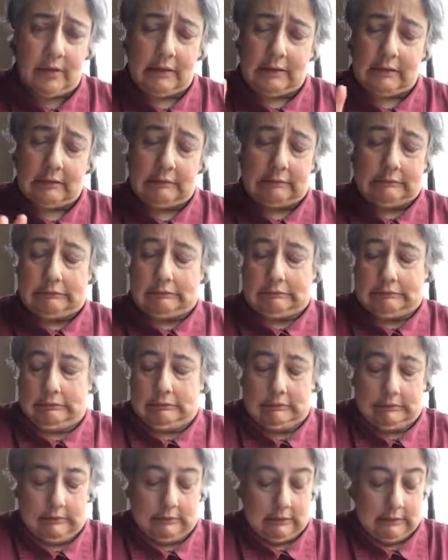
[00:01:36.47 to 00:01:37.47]
but ugh, oh,
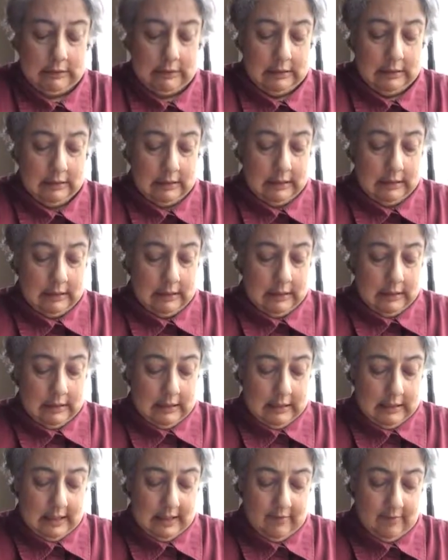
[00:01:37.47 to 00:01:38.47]

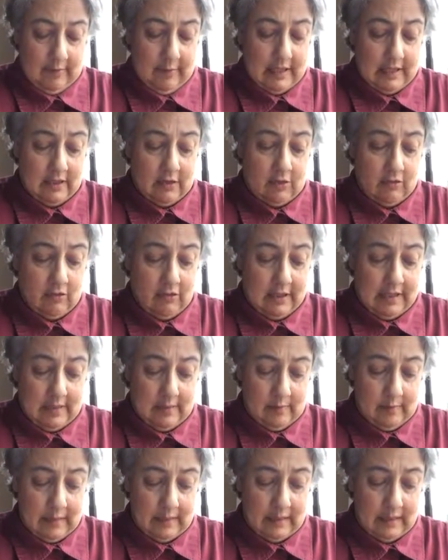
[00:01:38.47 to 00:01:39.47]
give me the
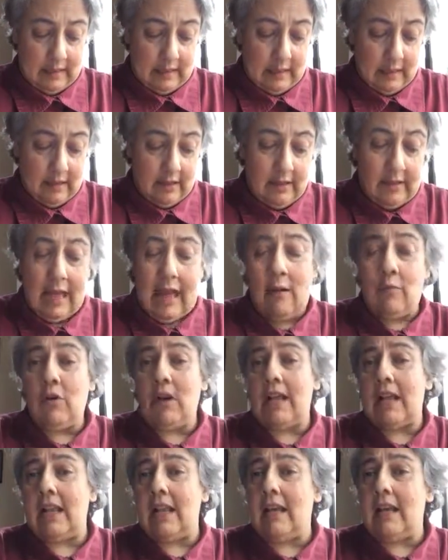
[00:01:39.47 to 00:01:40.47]
creeps. Uh, and
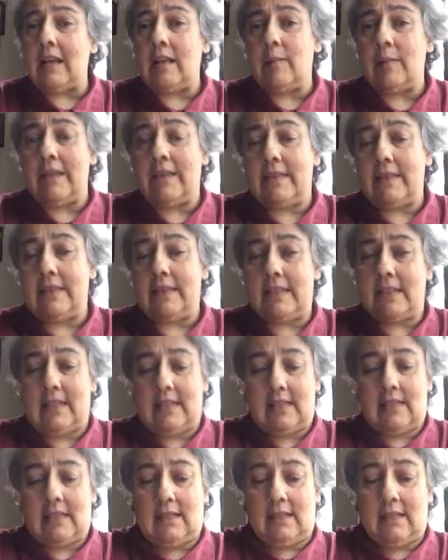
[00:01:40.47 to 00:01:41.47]
what I like about this
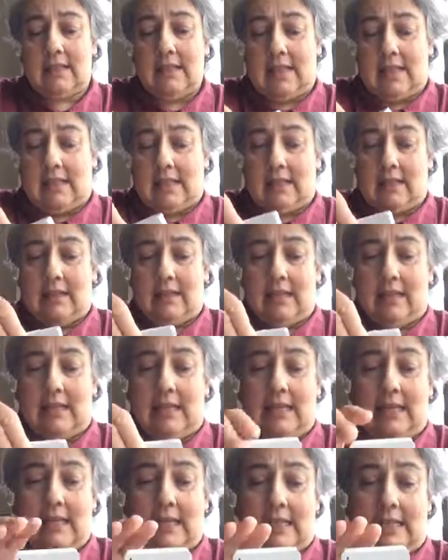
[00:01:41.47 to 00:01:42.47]
desk deck
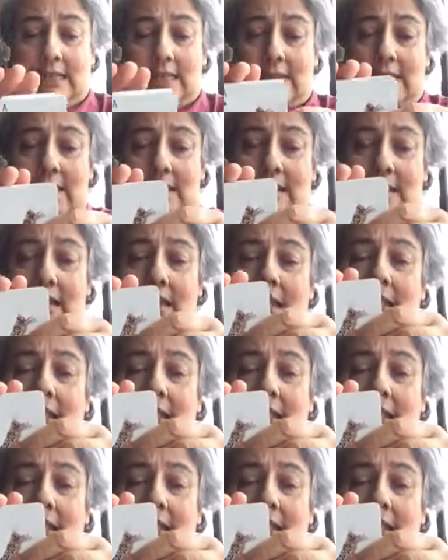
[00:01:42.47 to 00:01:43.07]
is